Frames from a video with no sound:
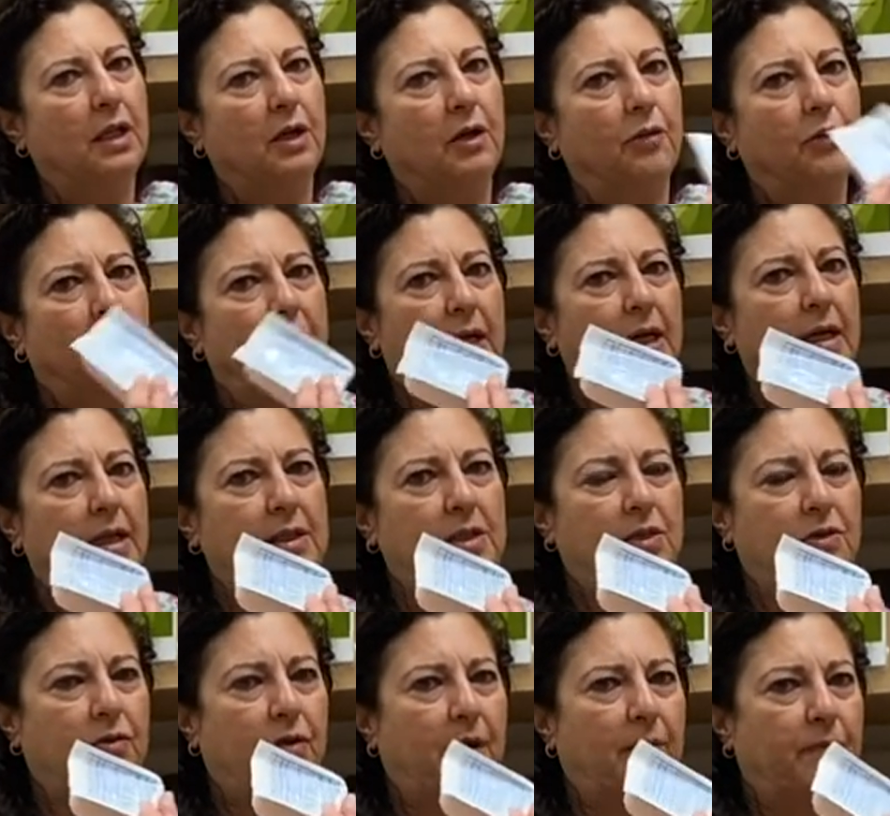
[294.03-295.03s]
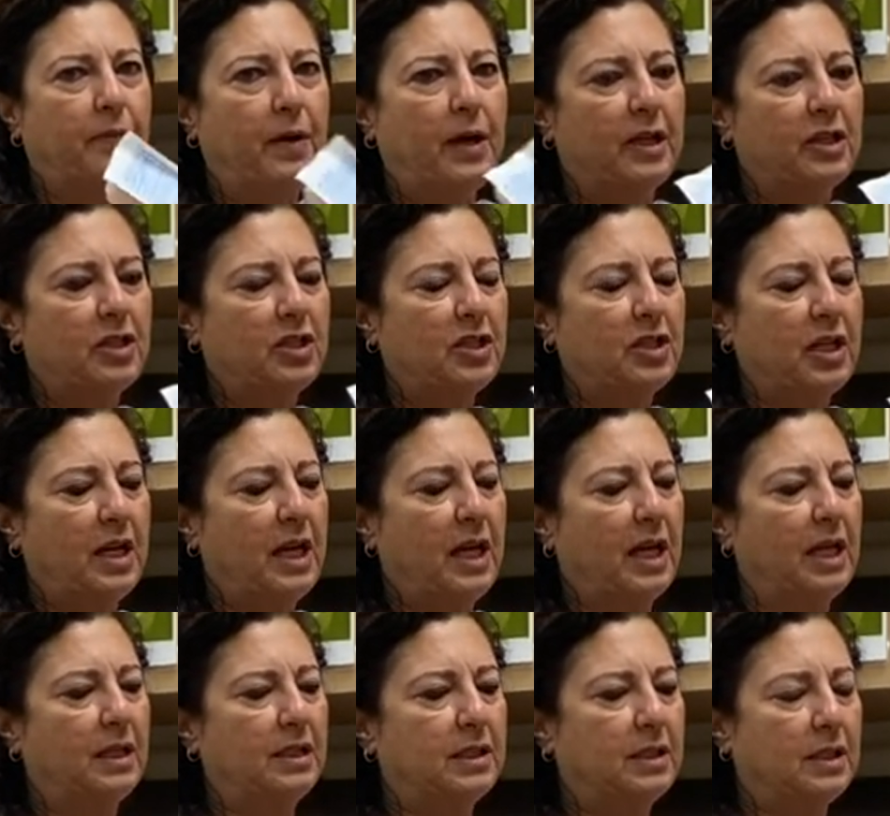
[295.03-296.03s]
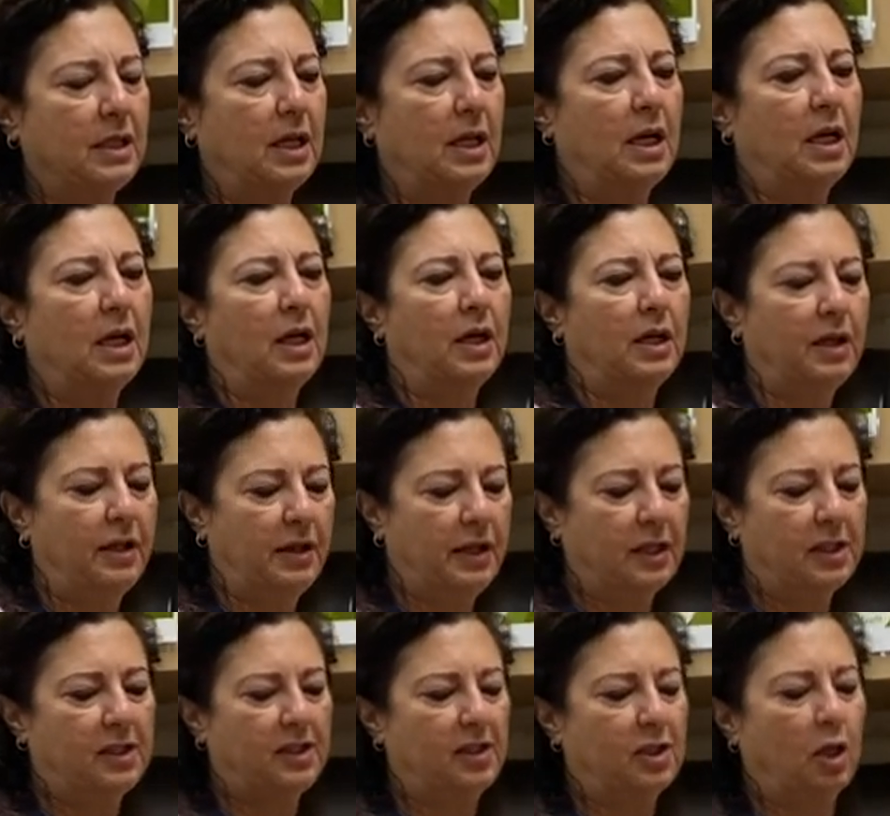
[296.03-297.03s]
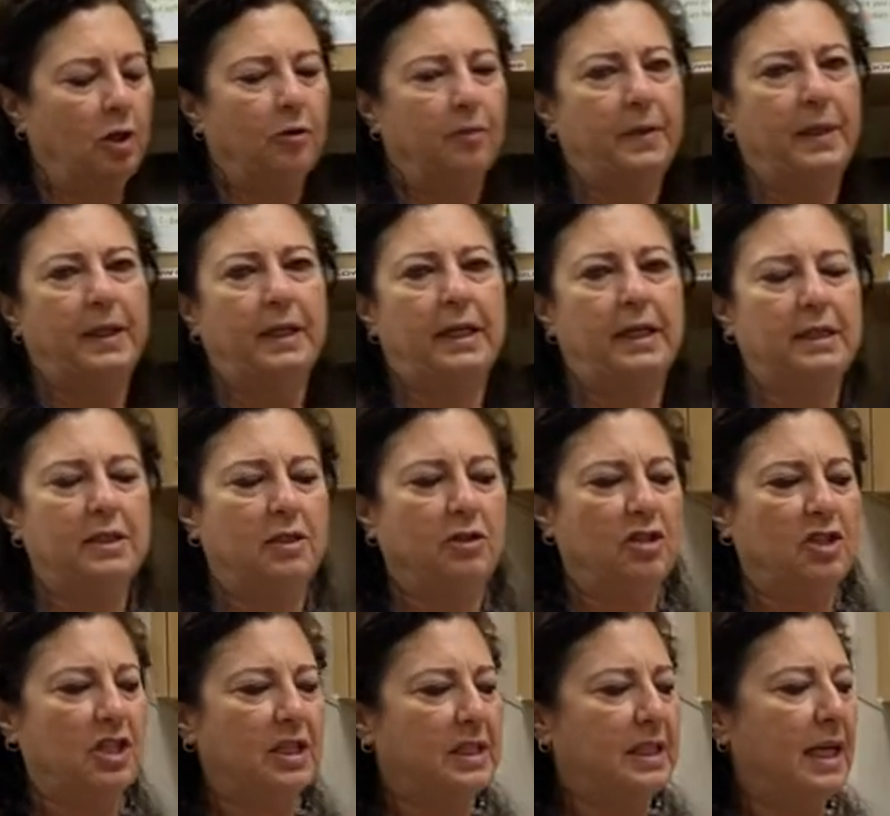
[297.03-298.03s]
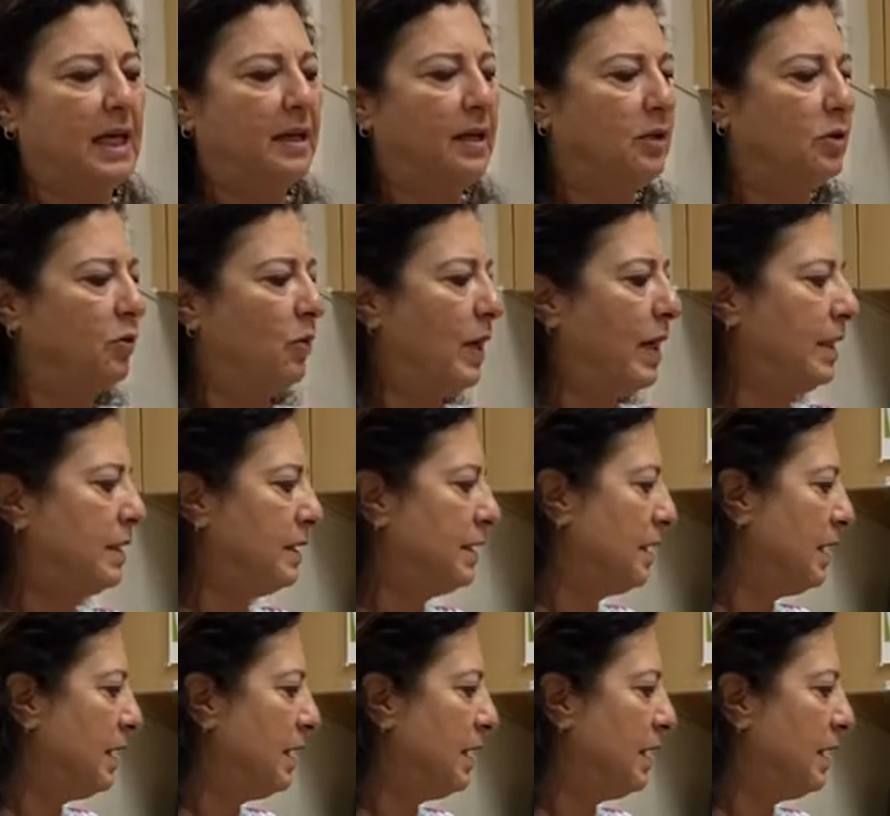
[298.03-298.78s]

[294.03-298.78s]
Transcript: You get a scrub brush and there's soap in it. You just get it wet